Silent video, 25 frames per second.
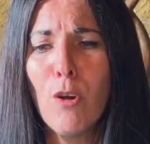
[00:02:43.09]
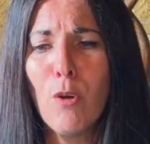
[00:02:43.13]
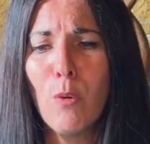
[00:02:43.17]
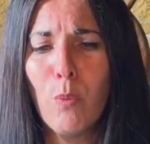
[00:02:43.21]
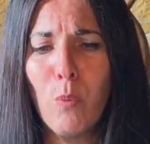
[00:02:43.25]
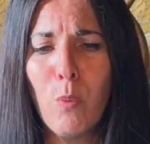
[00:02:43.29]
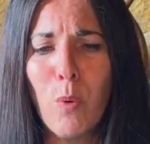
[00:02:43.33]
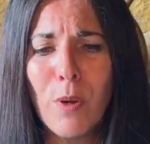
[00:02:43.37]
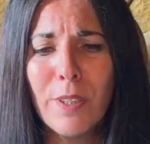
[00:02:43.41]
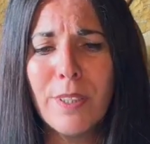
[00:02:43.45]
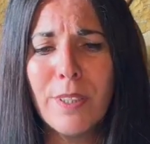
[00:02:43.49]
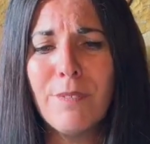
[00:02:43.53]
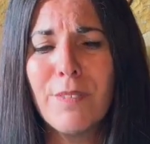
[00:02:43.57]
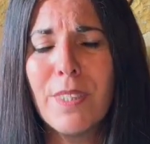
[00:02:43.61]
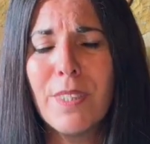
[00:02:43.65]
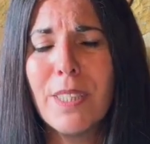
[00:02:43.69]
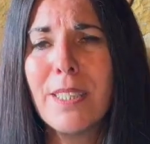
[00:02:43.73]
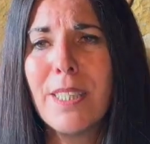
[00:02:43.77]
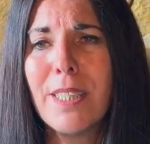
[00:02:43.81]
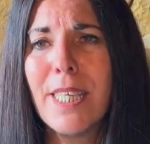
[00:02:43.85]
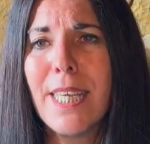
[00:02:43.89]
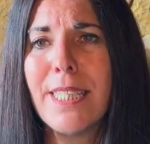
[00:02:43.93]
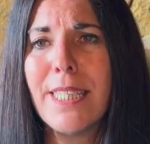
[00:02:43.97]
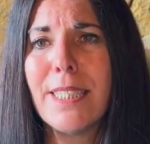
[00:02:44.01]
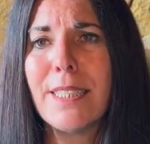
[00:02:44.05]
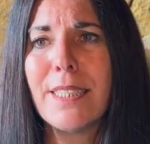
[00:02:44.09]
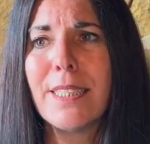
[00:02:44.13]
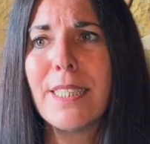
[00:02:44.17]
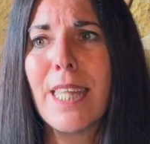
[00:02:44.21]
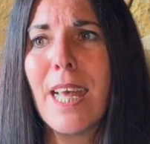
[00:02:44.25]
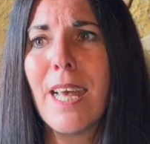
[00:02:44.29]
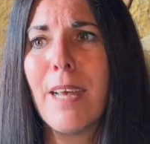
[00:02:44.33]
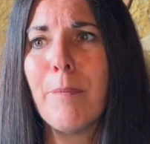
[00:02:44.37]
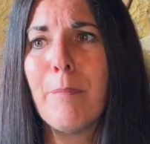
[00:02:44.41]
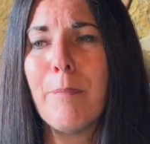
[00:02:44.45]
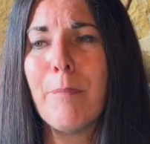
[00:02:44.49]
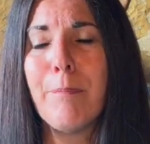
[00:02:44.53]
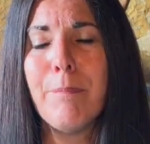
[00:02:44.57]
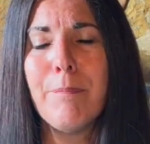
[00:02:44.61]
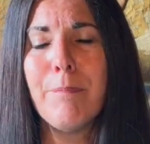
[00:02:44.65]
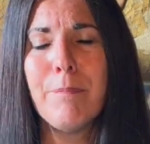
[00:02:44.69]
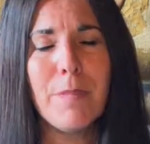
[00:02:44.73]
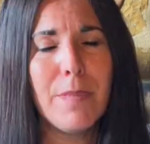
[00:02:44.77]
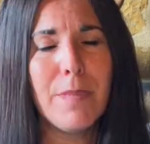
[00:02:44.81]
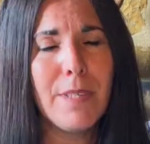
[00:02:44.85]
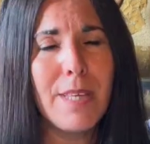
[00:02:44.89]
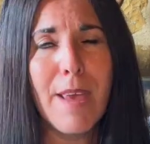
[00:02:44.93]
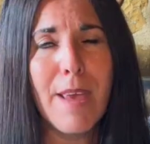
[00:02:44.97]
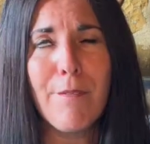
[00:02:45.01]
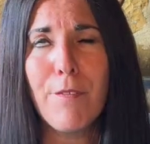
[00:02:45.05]
One of the things that
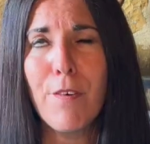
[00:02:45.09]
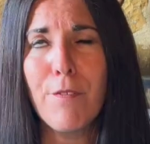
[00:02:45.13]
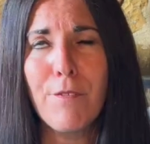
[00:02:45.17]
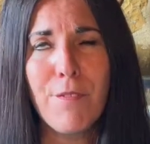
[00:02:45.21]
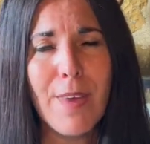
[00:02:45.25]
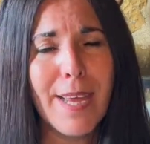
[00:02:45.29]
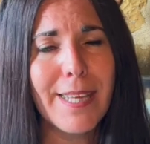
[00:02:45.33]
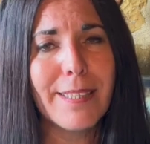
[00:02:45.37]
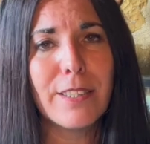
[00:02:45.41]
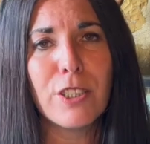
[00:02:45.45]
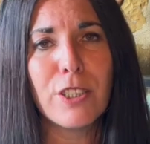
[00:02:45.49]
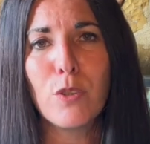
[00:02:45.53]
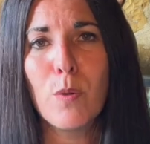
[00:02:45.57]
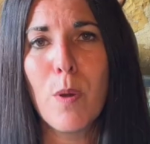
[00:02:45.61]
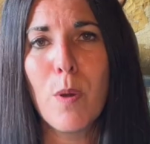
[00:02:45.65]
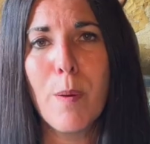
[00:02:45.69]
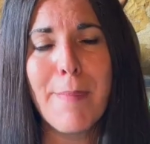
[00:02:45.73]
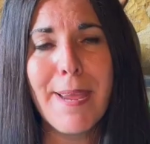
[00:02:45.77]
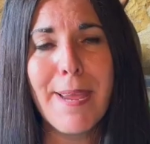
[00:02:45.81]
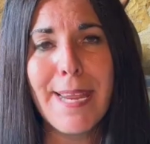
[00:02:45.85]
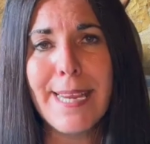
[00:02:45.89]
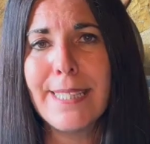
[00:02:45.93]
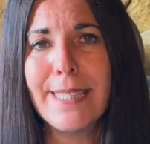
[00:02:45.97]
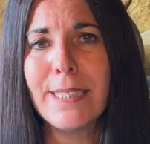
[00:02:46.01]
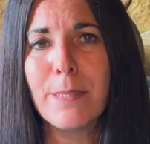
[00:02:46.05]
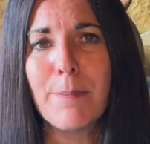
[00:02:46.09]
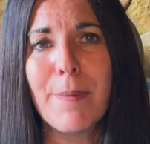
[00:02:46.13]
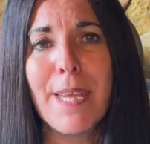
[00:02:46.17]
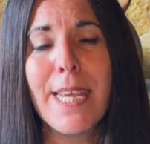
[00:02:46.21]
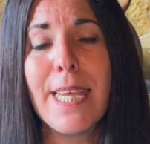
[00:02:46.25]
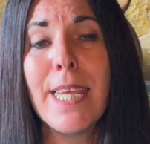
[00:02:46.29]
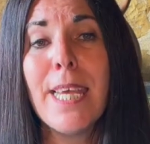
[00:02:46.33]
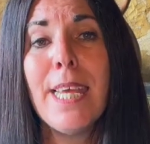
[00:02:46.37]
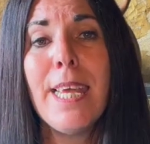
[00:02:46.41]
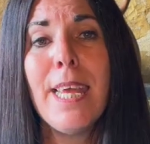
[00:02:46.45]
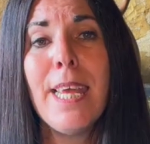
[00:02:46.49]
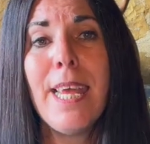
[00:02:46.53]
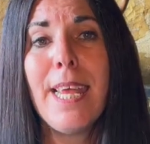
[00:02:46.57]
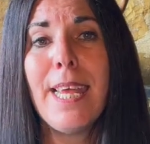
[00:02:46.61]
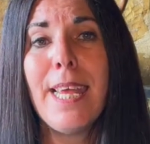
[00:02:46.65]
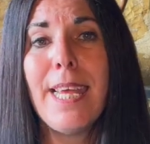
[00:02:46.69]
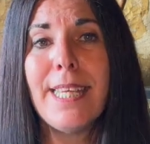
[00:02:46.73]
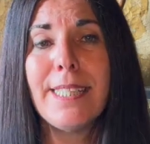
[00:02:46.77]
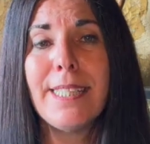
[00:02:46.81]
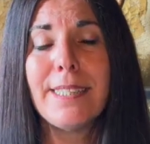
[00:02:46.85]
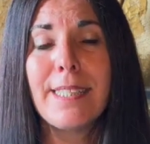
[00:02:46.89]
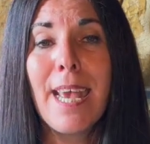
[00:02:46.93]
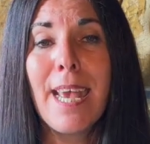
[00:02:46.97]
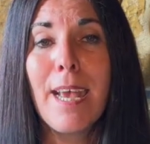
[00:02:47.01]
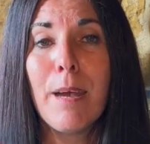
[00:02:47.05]
never fails to amaze me
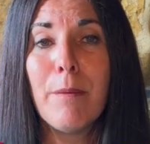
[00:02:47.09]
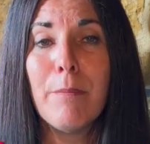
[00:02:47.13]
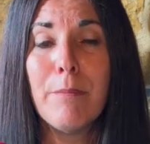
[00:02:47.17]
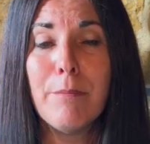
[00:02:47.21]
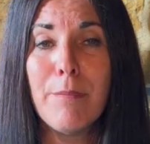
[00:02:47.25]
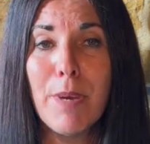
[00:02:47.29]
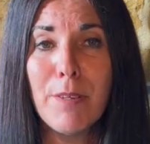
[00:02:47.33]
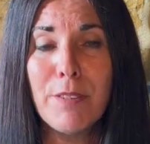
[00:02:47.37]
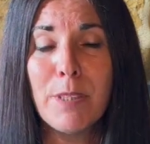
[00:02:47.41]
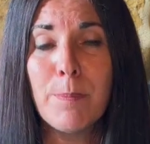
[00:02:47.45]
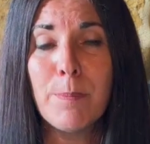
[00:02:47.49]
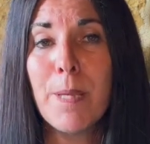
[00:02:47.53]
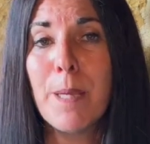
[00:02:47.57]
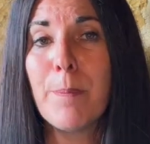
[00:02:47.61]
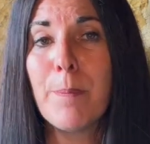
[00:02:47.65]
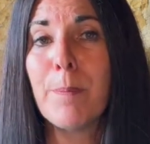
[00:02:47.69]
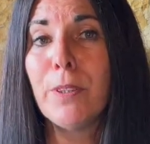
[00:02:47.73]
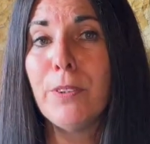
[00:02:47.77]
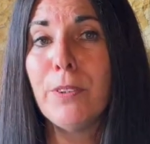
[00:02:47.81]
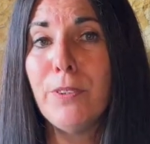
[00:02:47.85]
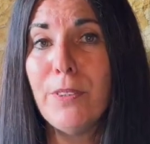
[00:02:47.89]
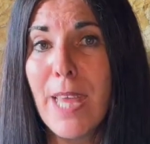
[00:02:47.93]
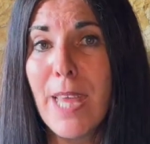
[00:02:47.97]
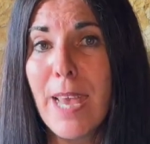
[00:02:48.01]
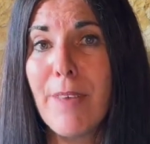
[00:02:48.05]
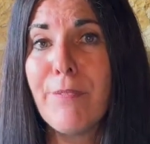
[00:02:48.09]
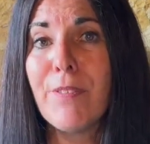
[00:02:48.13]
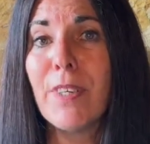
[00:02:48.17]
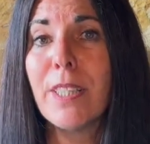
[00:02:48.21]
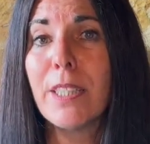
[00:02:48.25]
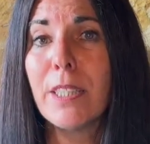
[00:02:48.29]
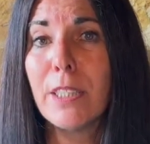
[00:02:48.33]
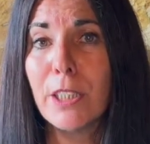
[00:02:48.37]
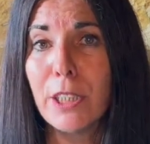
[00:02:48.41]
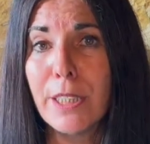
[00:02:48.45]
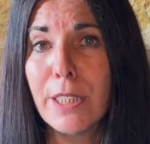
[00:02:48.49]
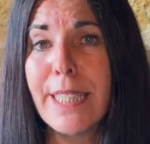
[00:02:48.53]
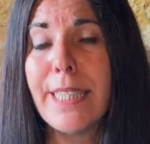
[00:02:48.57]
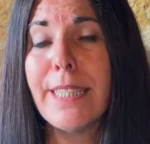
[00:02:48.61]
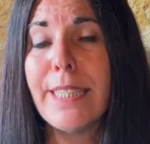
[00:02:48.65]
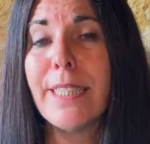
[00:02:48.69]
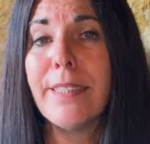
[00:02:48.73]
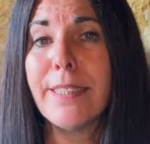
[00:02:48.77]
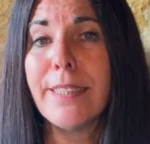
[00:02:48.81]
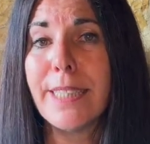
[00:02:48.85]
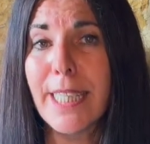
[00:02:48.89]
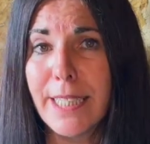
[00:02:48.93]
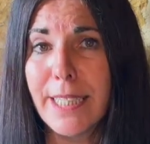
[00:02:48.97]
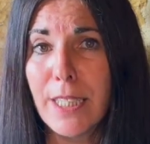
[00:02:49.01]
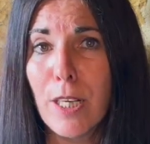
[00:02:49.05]
is how most people never clean
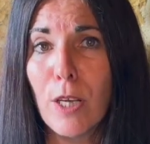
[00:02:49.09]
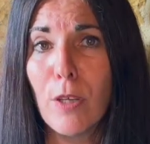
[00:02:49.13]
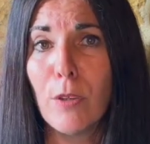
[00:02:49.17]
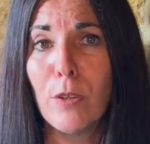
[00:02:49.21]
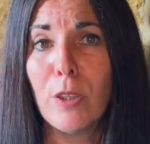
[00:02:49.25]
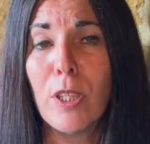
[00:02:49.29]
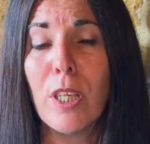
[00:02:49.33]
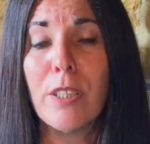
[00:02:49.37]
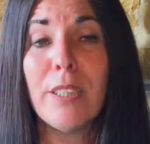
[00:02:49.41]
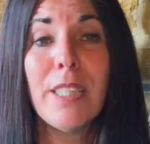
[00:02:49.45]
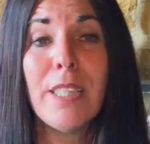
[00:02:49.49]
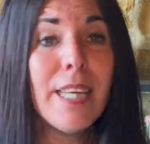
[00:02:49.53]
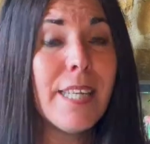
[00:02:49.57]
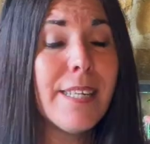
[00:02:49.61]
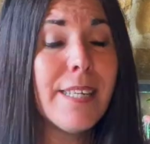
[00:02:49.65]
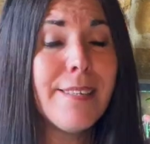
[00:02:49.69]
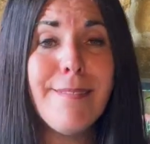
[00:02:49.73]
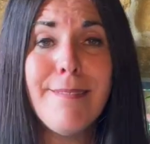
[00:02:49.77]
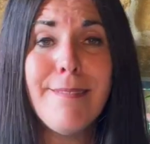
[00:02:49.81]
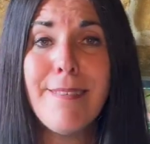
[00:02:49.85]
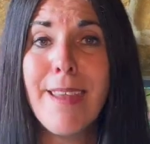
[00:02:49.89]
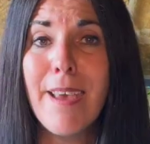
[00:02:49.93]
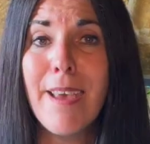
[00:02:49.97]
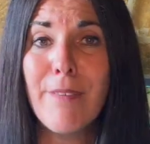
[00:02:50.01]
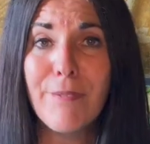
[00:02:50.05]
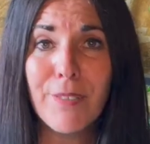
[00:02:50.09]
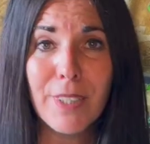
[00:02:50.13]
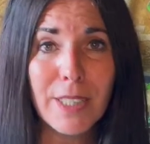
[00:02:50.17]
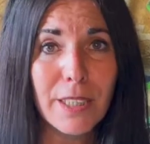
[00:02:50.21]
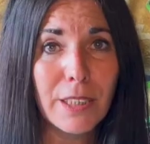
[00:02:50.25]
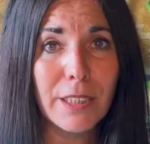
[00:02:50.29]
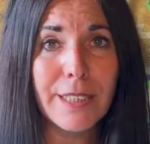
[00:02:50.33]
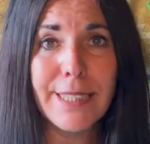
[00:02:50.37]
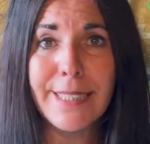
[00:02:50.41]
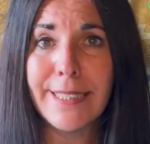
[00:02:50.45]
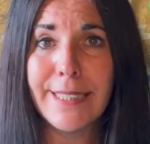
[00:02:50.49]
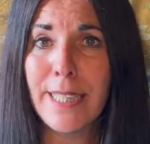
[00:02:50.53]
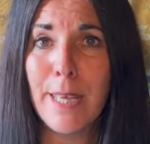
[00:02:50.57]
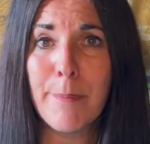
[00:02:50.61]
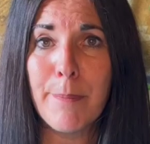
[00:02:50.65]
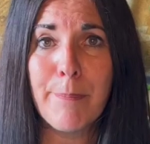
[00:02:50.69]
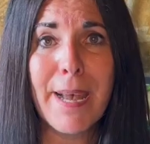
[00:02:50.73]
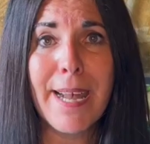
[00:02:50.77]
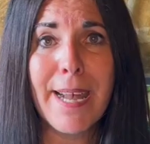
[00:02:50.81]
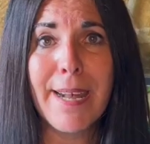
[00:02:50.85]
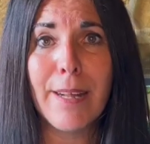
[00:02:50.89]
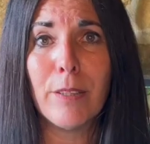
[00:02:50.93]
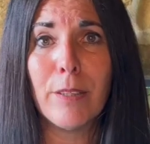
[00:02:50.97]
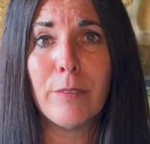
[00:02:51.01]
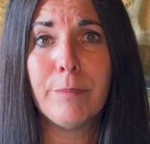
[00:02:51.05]
their colon, never clean their
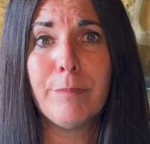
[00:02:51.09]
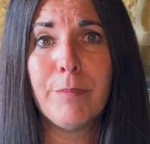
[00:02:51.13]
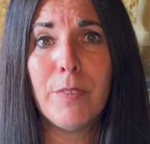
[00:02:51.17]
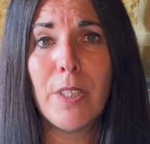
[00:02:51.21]
bowel.